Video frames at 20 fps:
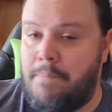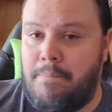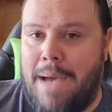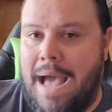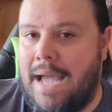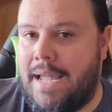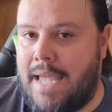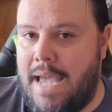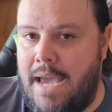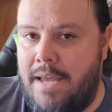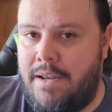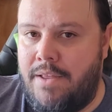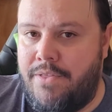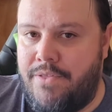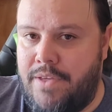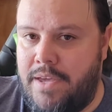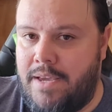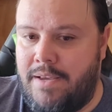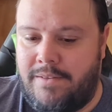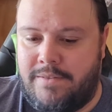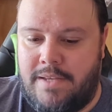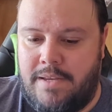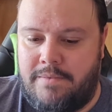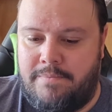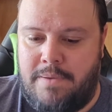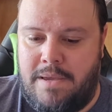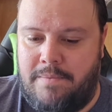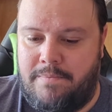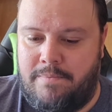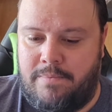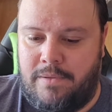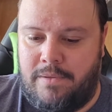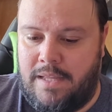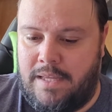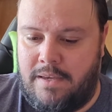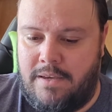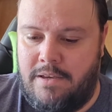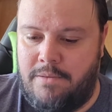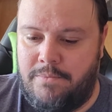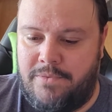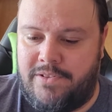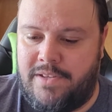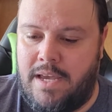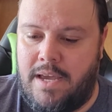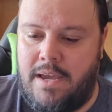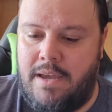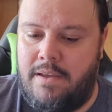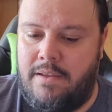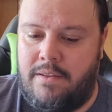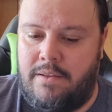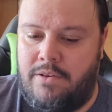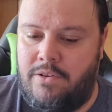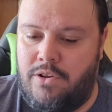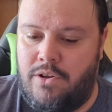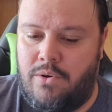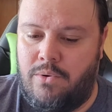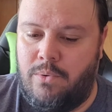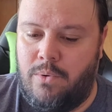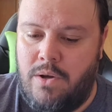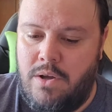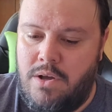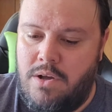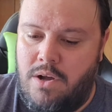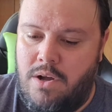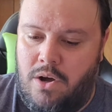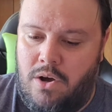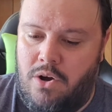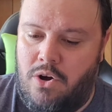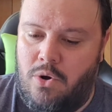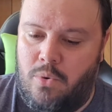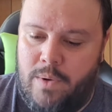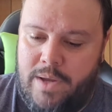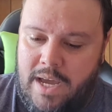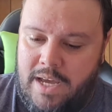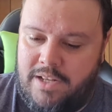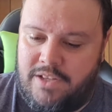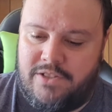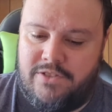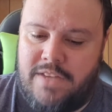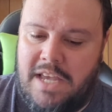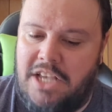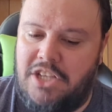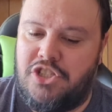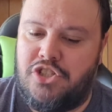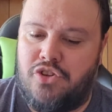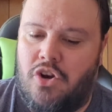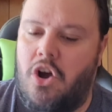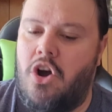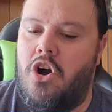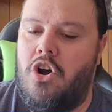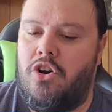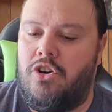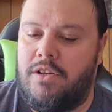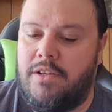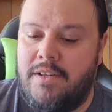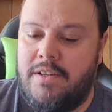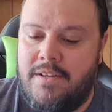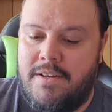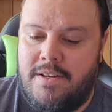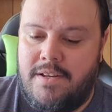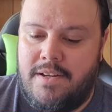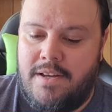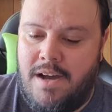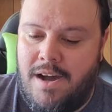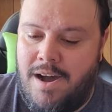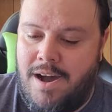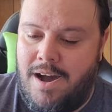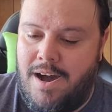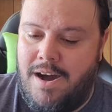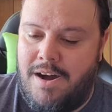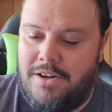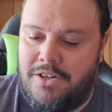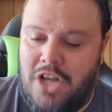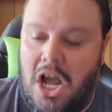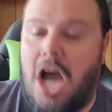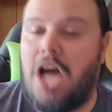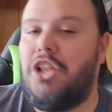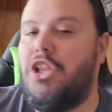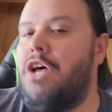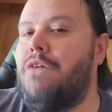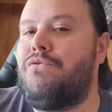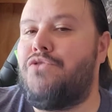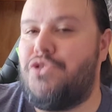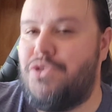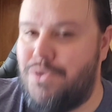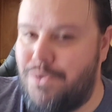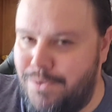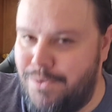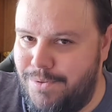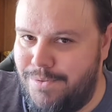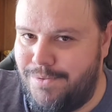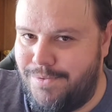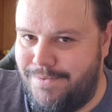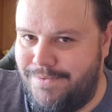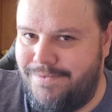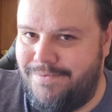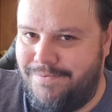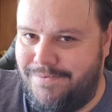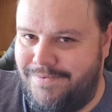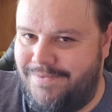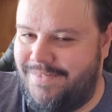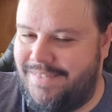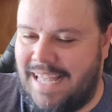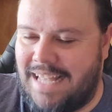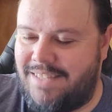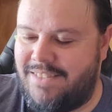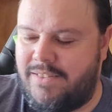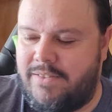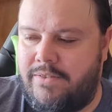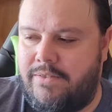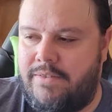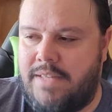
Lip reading: backhanded things that people like him say, you know, oh, we got to stay strong. God loves you. There